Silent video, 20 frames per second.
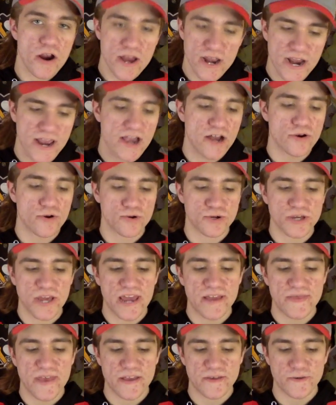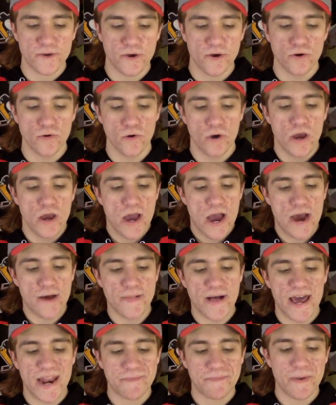And I understand that, too. A
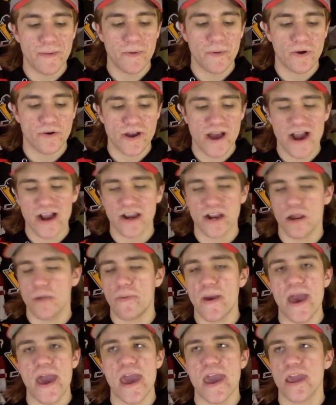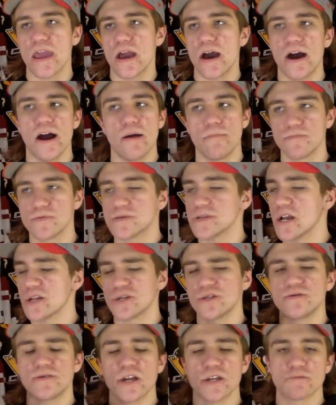lot of people are not going to pay such
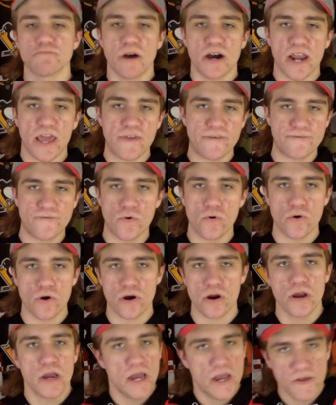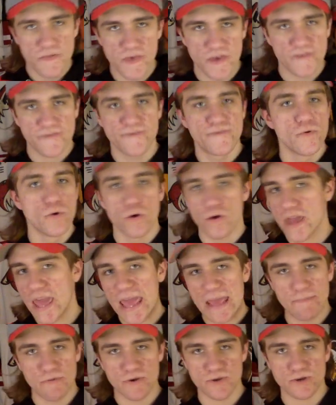and such money for this full
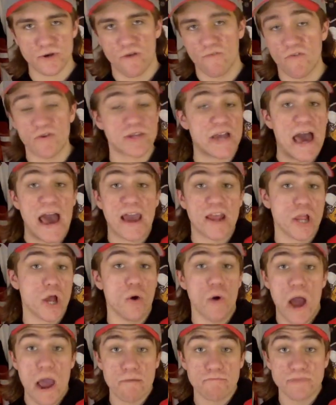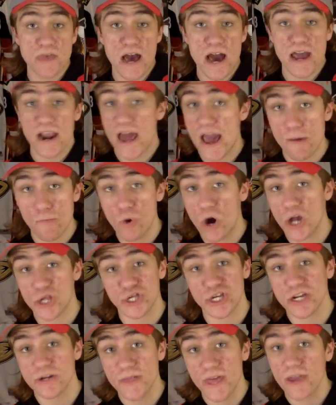cable service. I know I'm not. I'm
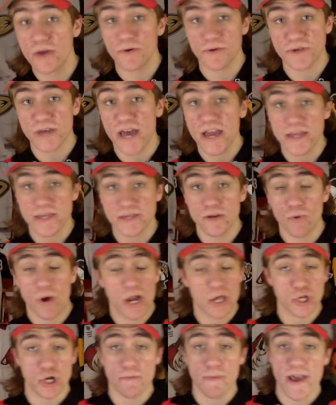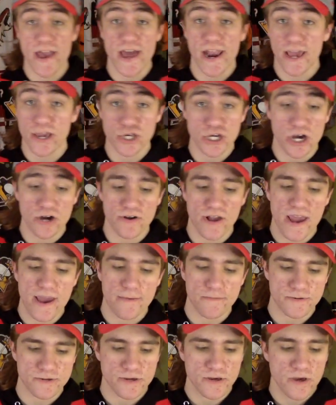watching illegal sites to watch all my NHL
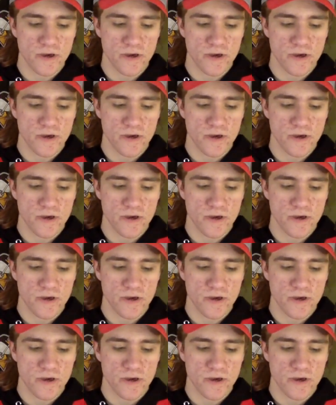games.